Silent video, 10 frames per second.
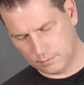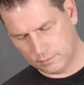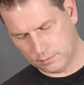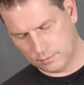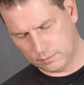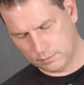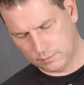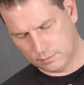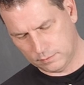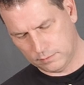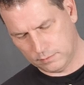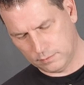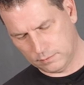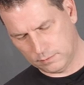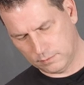
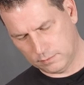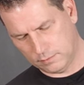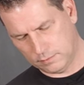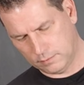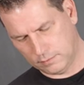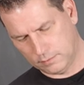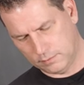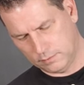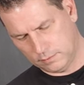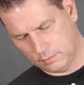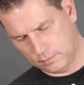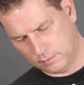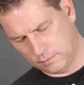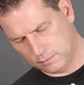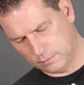
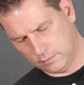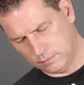No one is speaking in this clip.